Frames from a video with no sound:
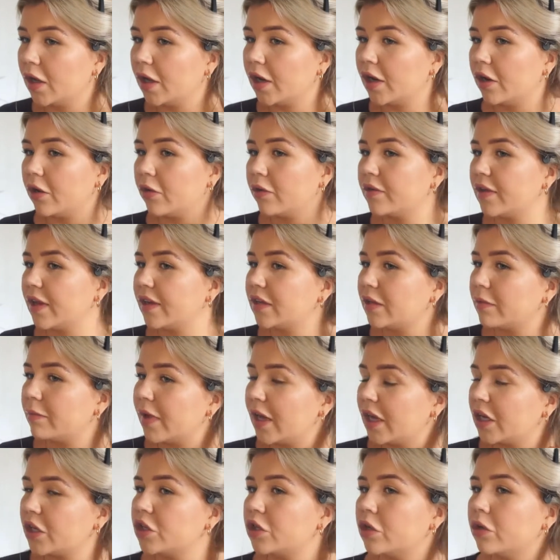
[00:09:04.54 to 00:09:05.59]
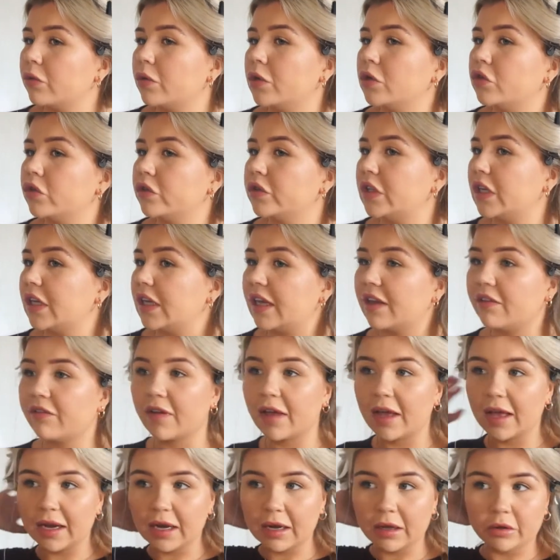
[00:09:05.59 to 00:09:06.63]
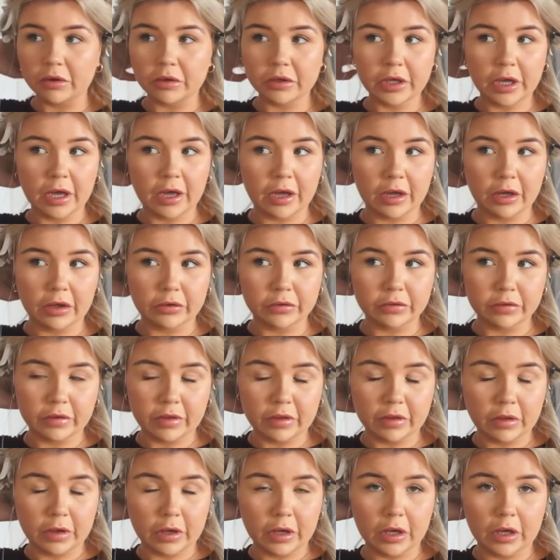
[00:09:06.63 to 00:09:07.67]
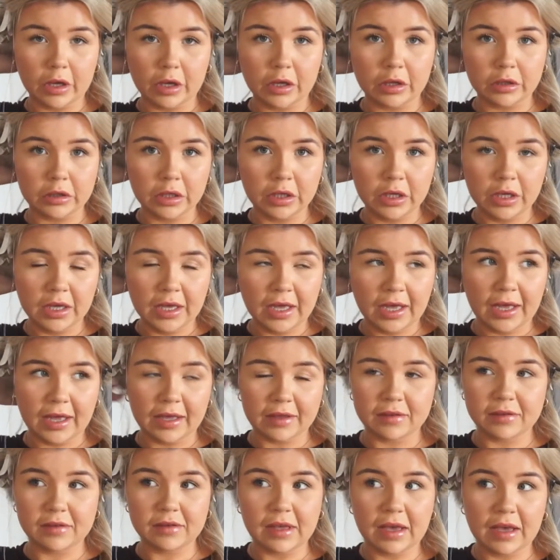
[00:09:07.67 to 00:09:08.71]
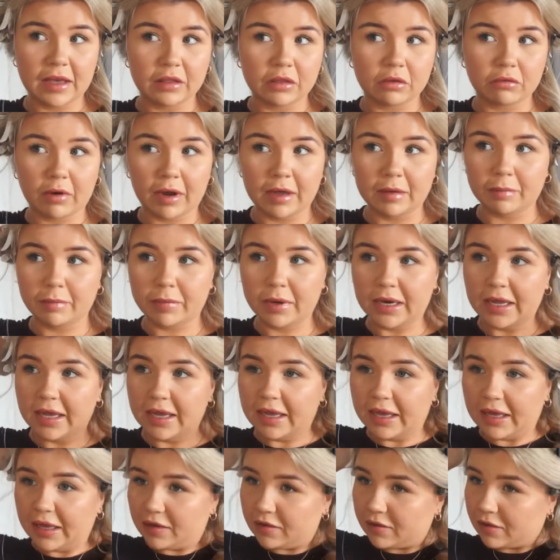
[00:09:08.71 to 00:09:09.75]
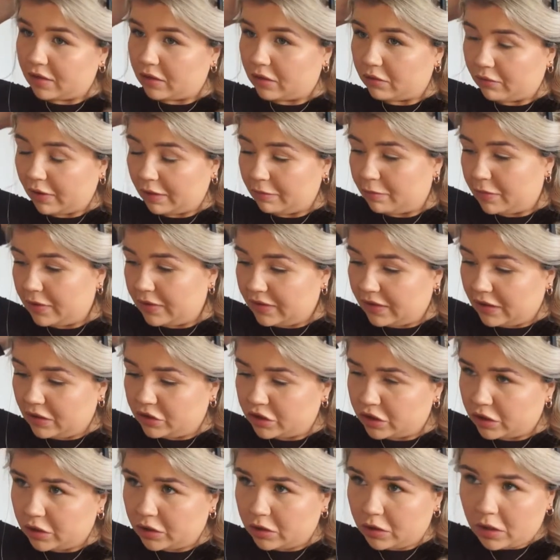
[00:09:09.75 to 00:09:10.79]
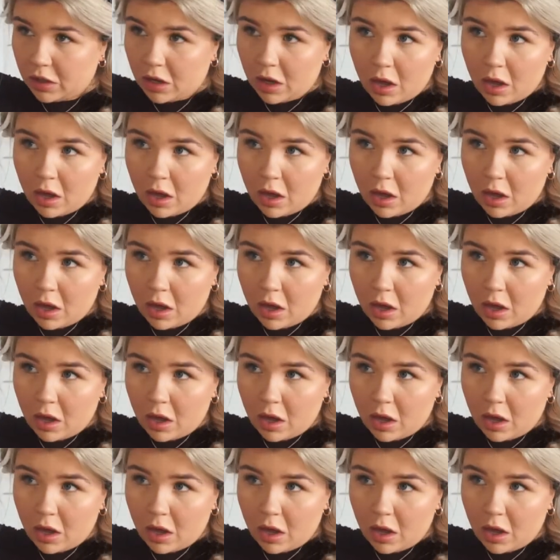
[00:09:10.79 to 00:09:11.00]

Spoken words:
And I always like to make sure just to give it a little curl so that the curl has set in the right place, in the right position.